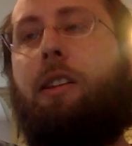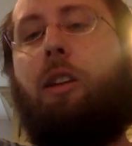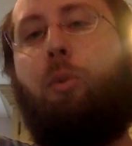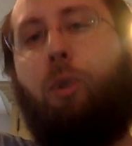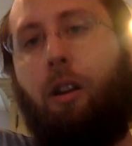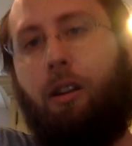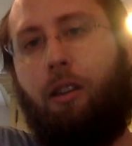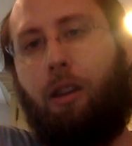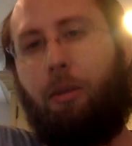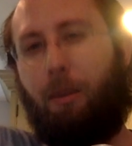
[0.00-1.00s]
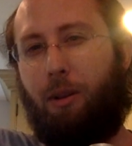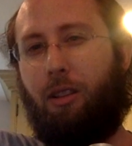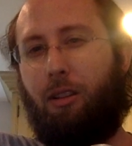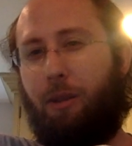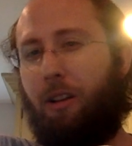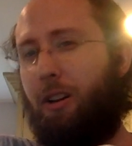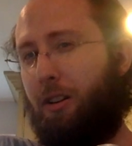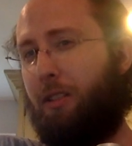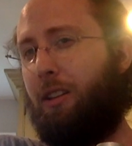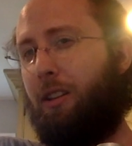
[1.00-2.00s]
can work. It might be a little bit
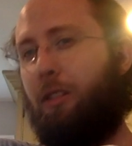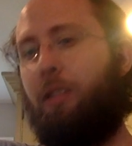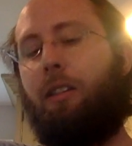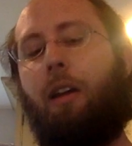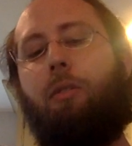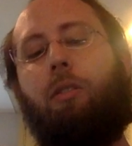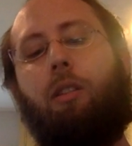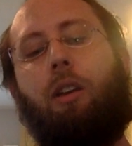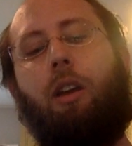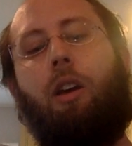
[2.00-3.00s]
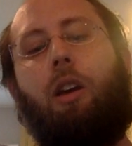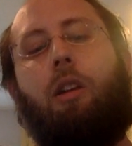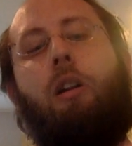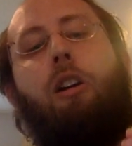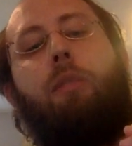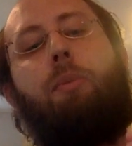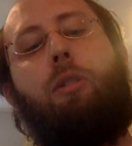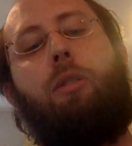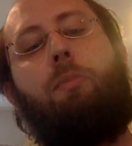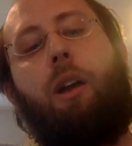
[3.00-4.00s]
harder to hear the sound.
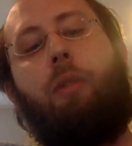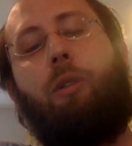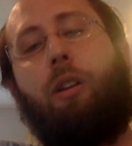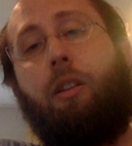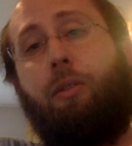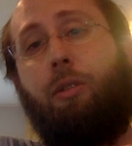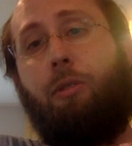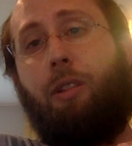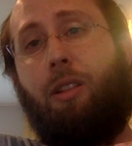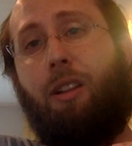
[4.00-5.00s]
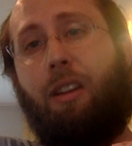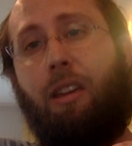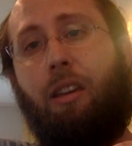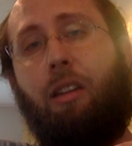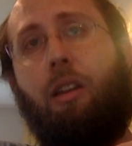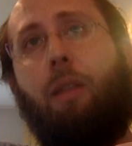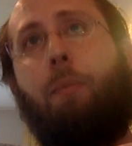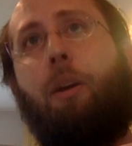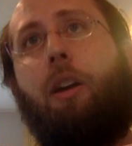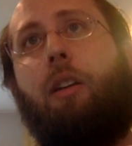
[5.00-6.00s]
Cardboard might work if you're really lucky,
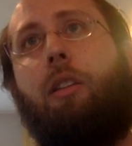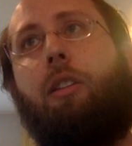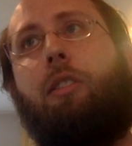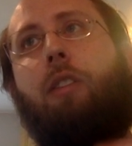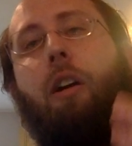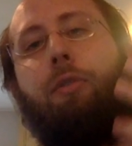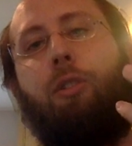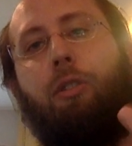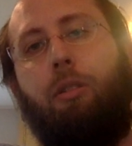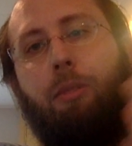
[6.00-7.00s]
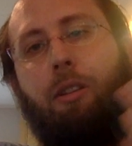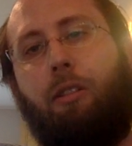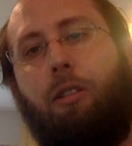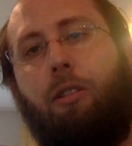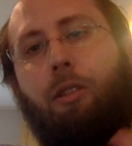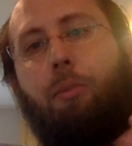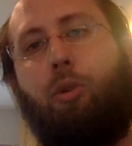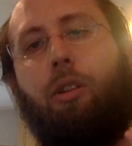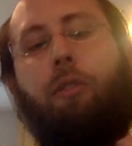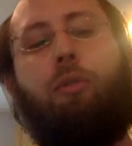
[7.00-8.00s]
but the softer the material, the
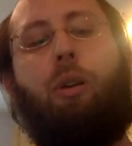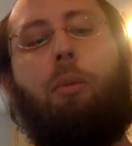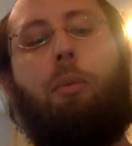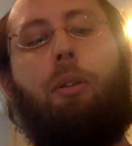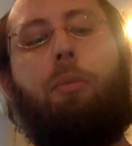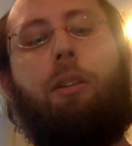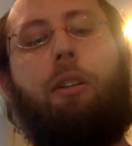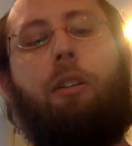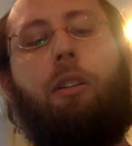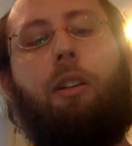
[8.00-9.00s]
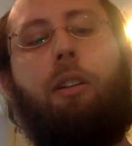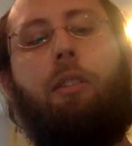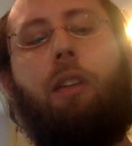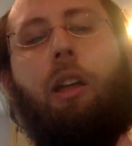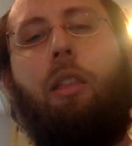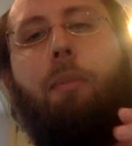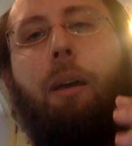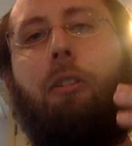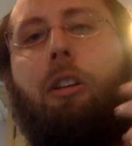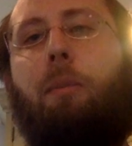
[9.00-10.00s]
more deformable the material is, the
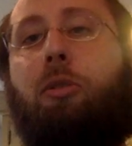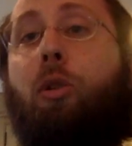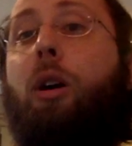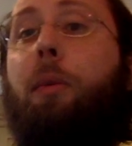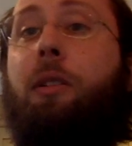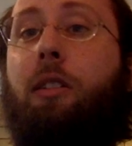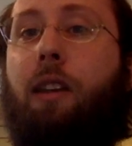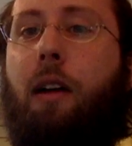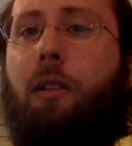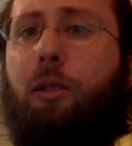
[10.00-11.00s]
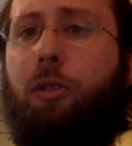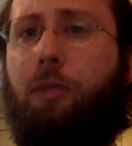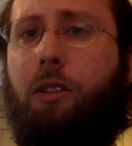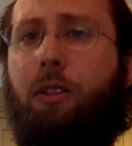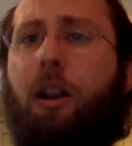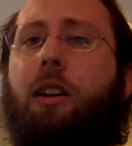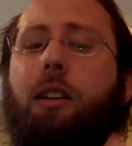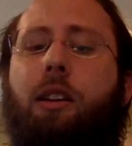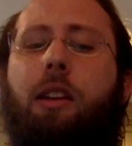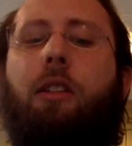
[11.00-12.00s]
better it absorbs sound, which means you're not going
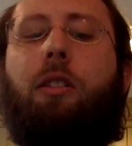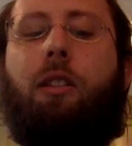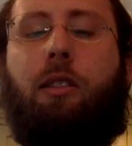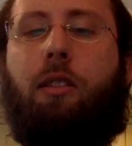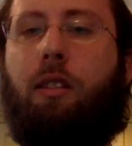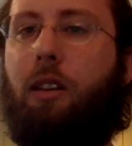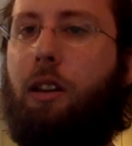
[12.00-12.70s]
to hear this